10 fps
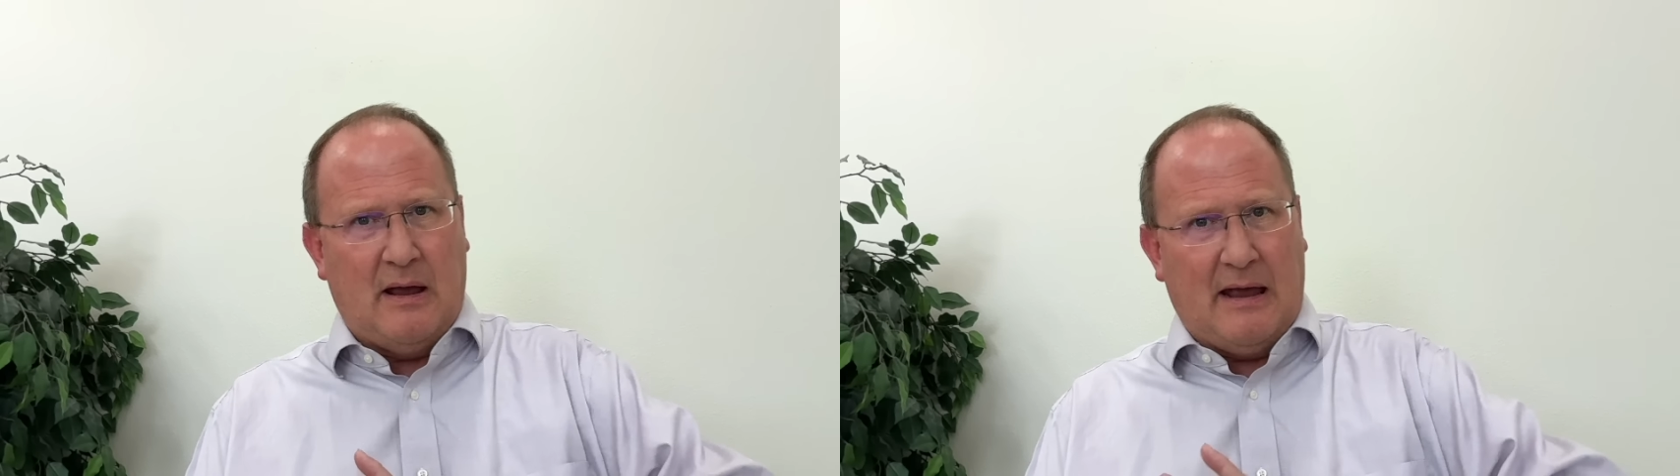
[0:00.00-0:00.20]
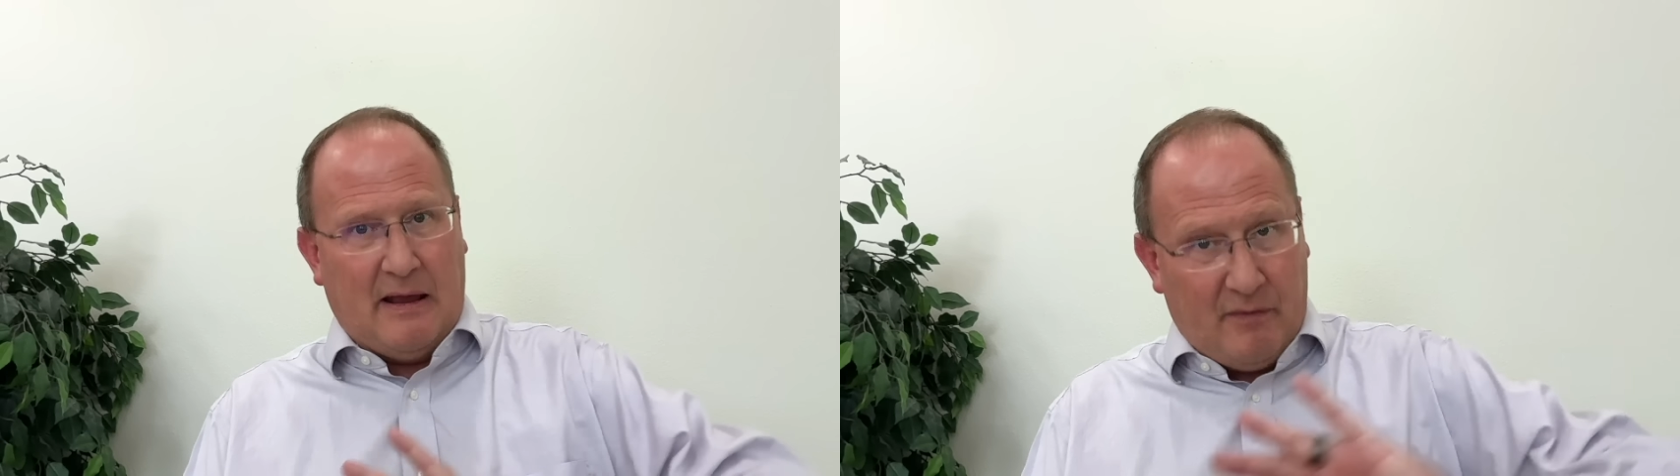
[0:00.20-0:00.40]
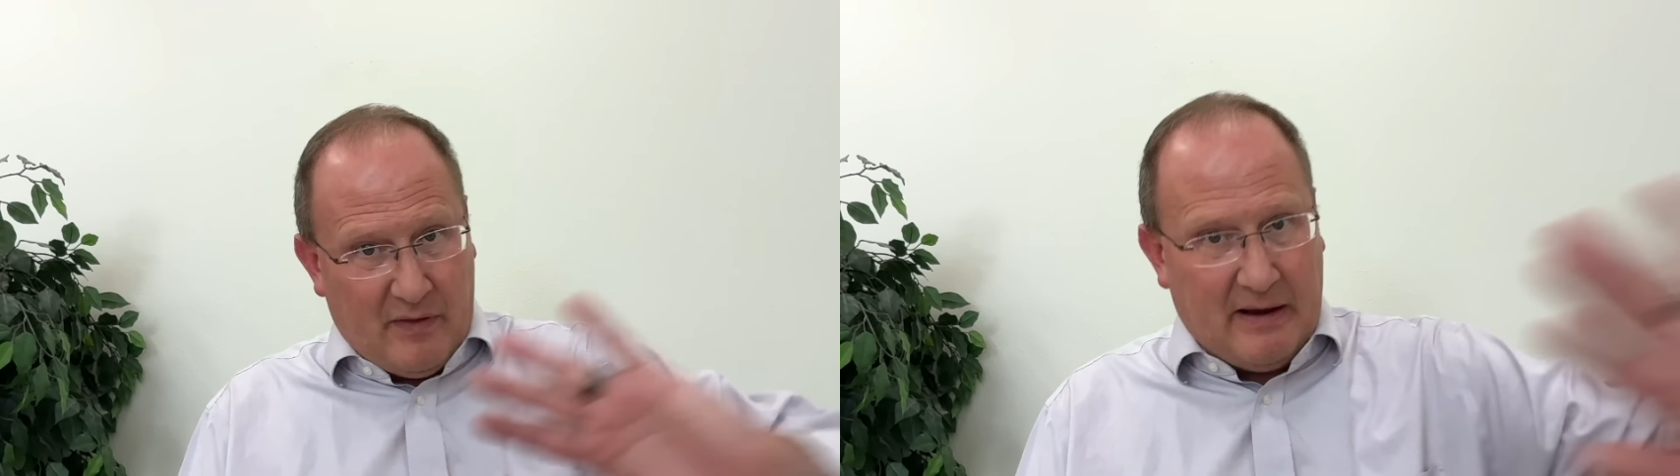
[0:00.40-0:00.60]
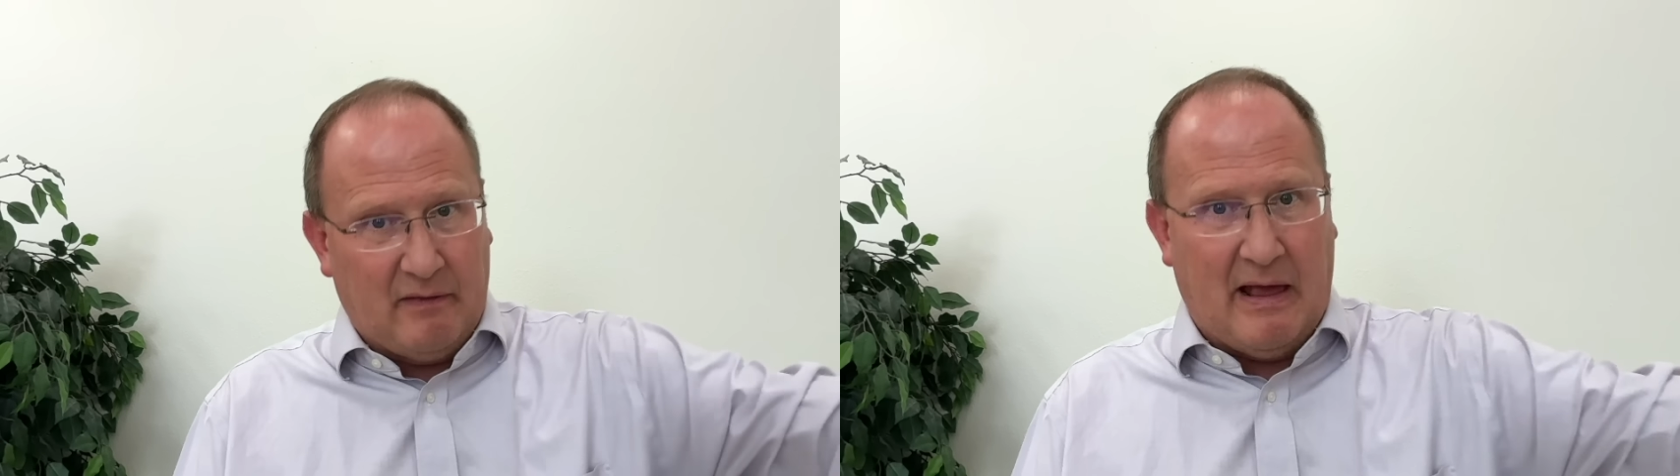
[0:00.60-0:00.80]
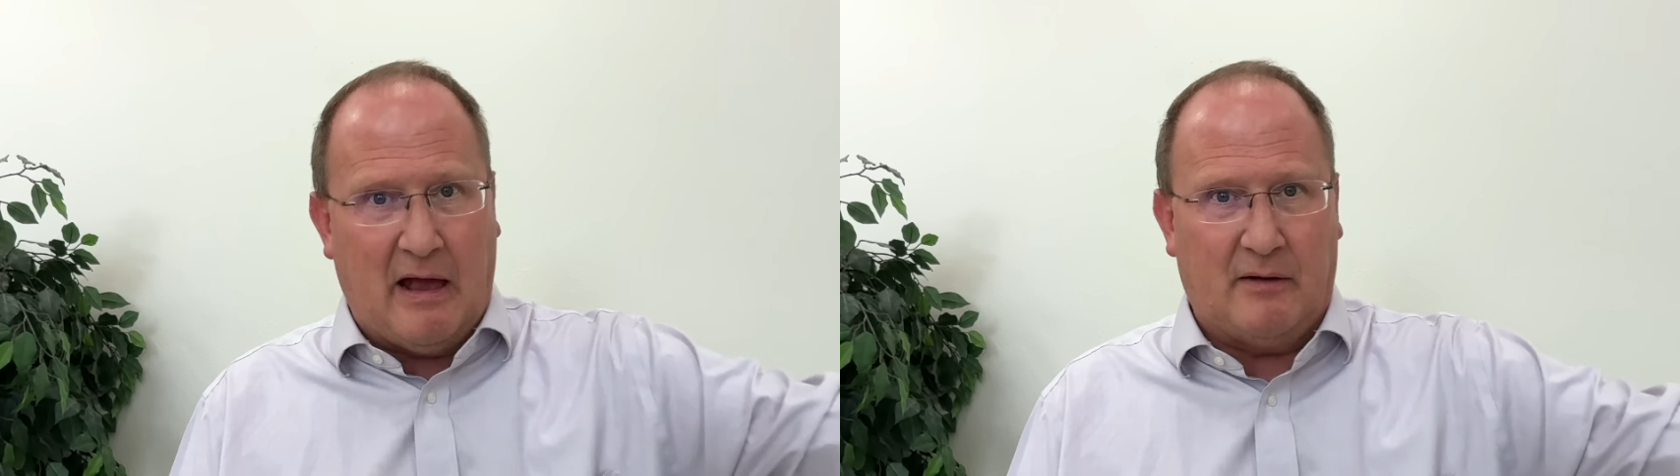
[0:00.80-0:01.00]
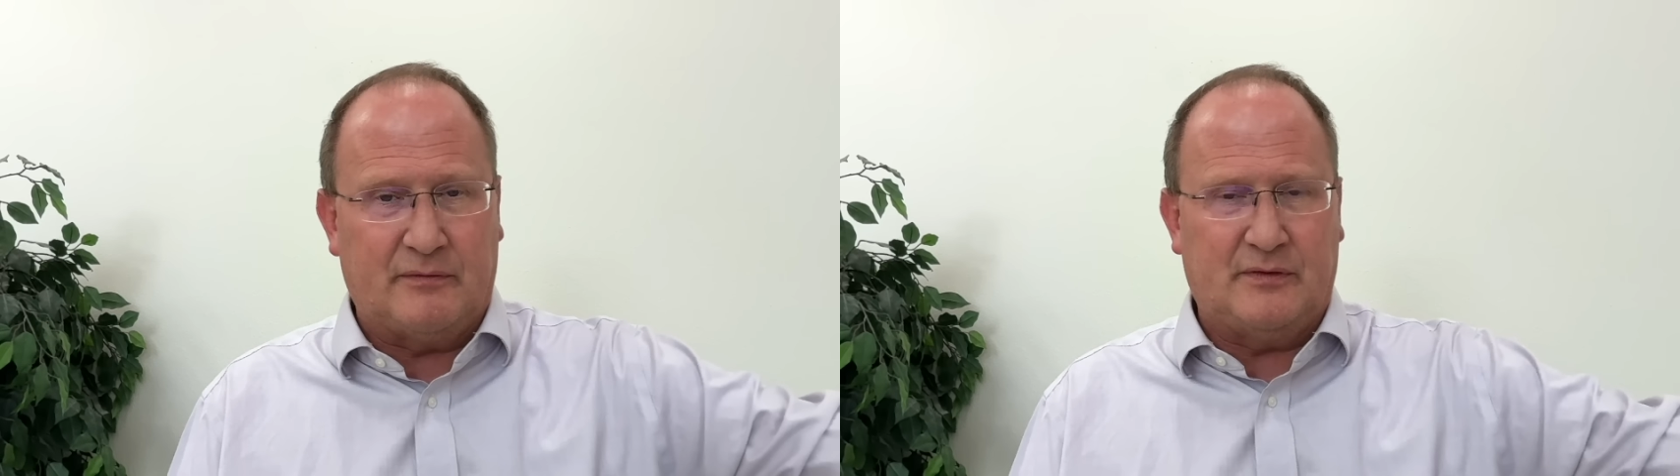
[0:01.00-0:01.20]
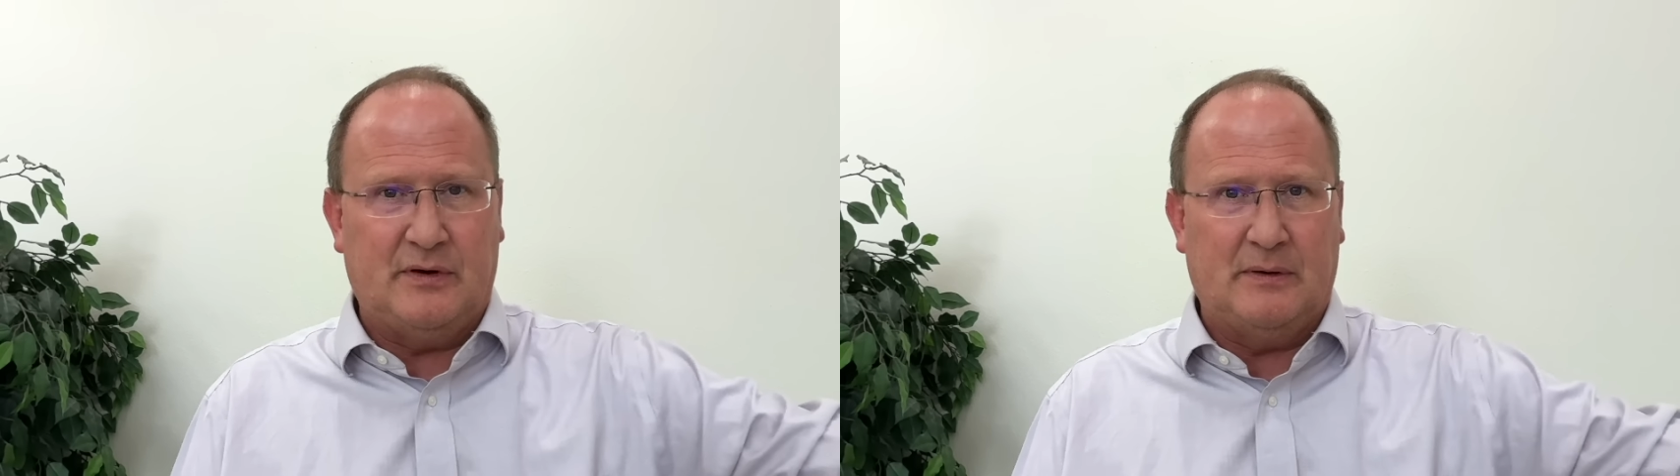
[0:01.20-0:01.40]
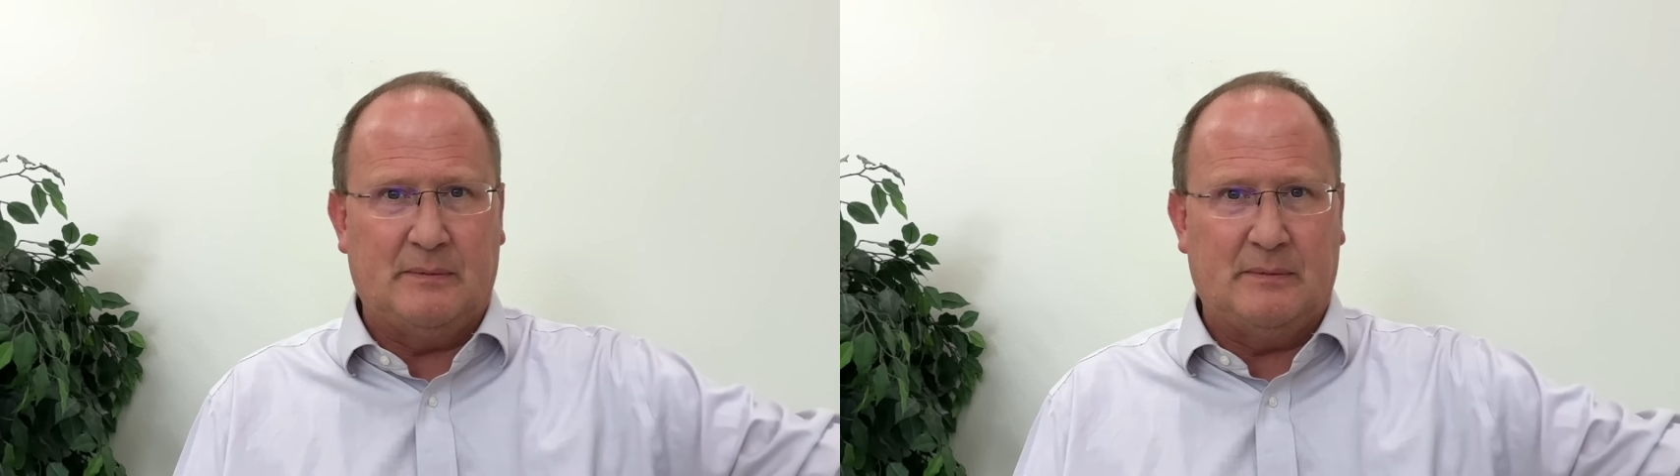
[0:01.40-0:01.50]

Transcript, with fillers: and they laughed.